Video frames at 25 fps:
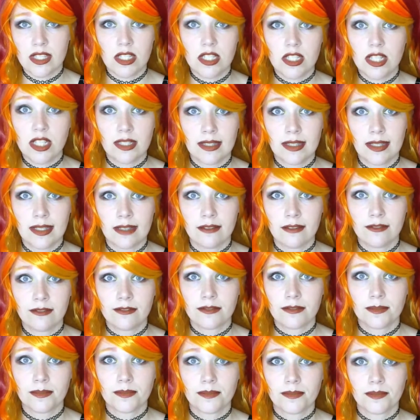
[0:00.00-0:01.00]
to live.
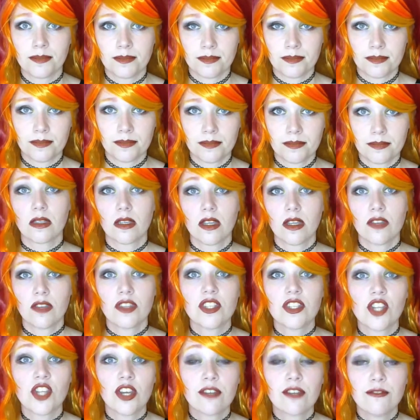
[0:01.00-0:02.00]
The
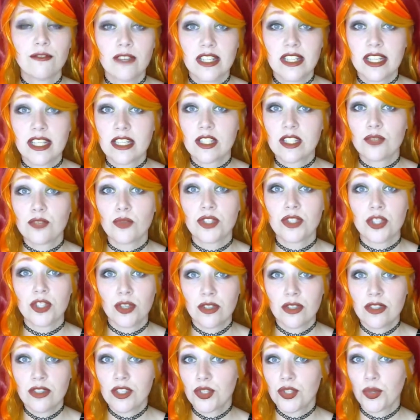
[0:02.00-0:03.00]
Dark Phoenix
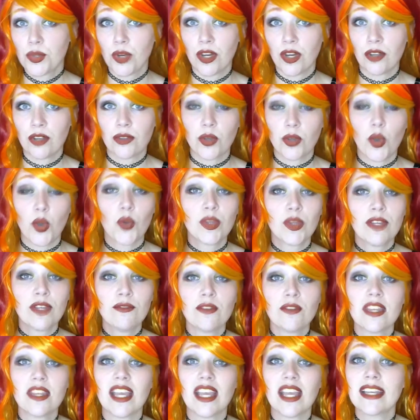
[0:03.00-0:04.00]
returns to Earth only for
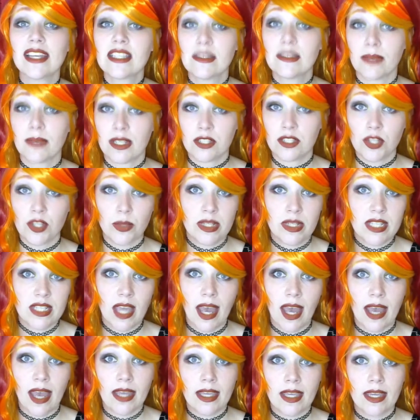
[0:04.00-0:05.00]
the X-Men to
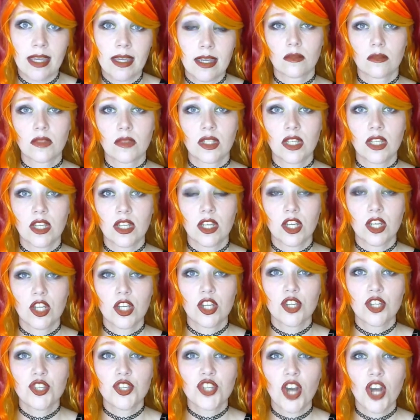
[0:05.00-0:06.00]
attack.
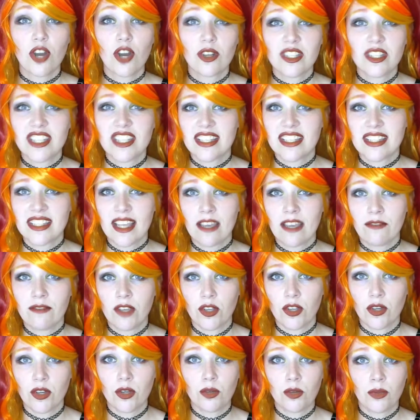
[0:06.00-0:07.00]
Charles
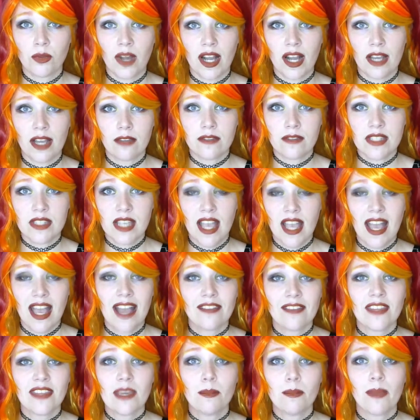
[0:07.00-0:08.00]
Xavier arrives,
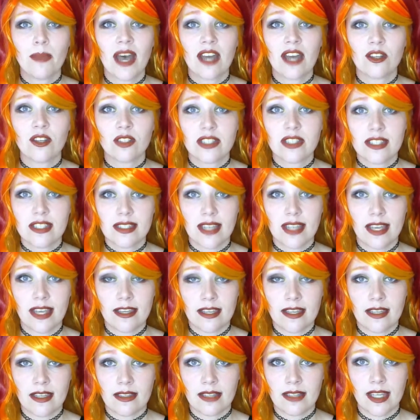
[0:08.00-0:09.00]
and they battle
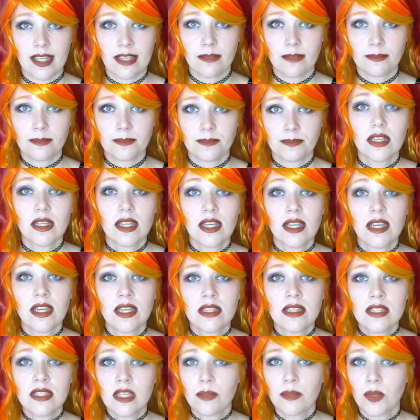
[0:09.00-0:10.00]
psychically. He
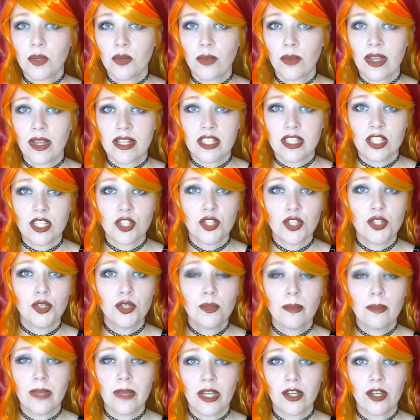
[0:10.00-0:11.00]
ends up erecting new
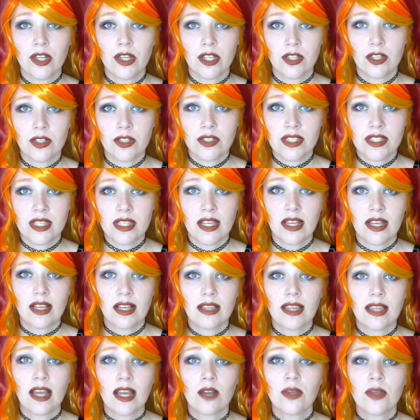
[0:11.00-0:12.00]
barriers,
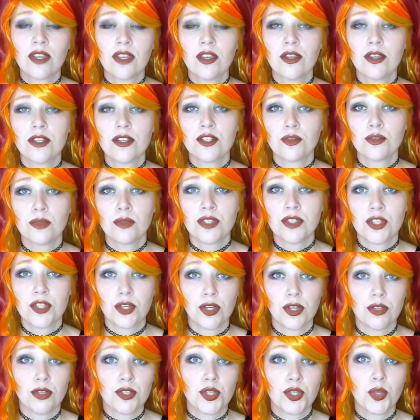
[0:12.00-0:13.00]
allowing her to
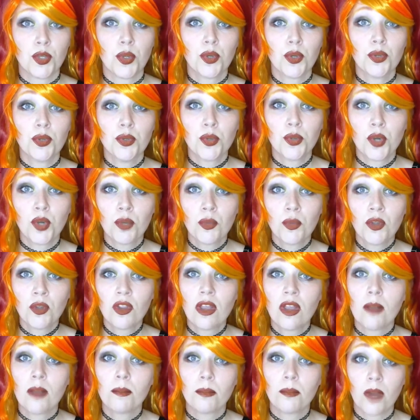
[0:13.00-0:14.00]
return to her normal
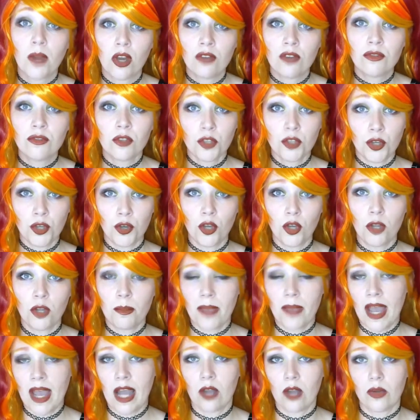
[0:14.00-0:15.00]
Marvel Girl
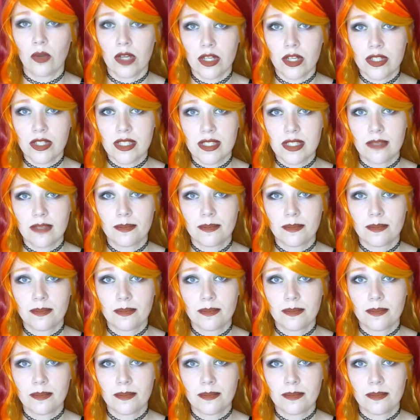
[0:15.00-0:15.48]
powers.